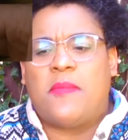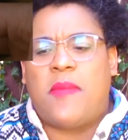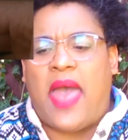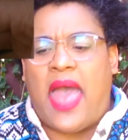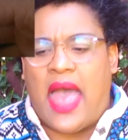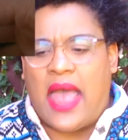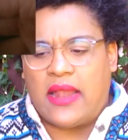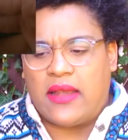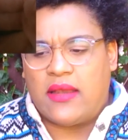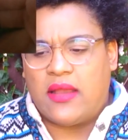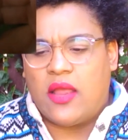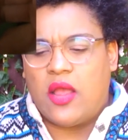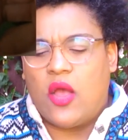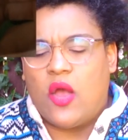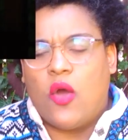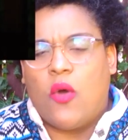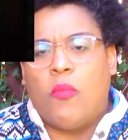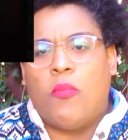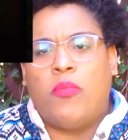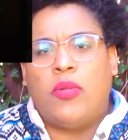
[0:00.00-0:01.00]
man.
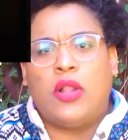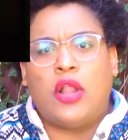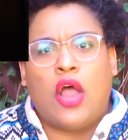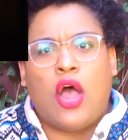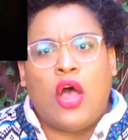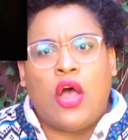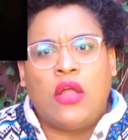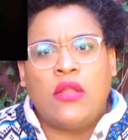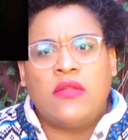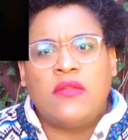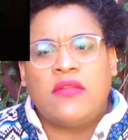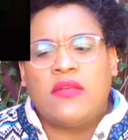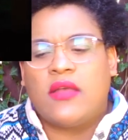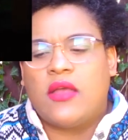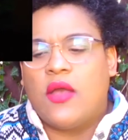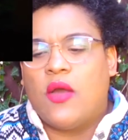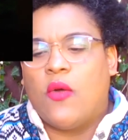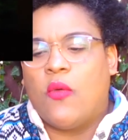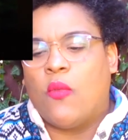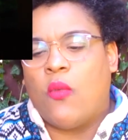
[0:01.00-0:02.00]
Blonde,
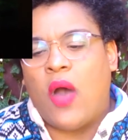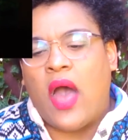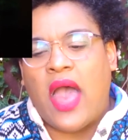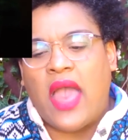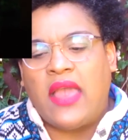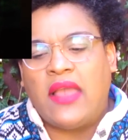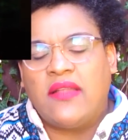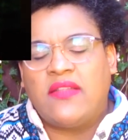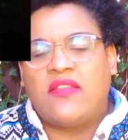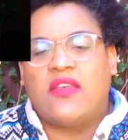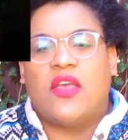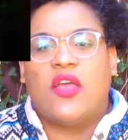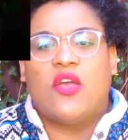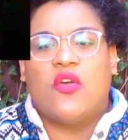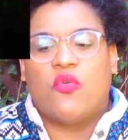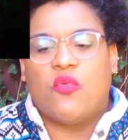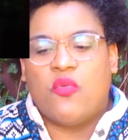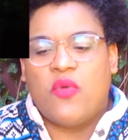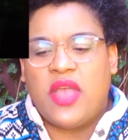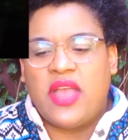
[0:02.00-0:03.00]
white,
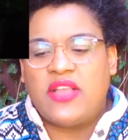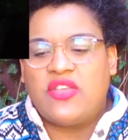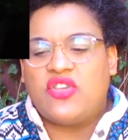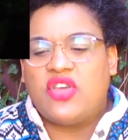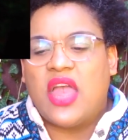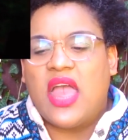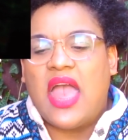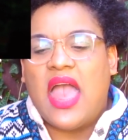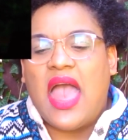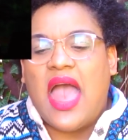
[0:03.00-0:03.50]
rich,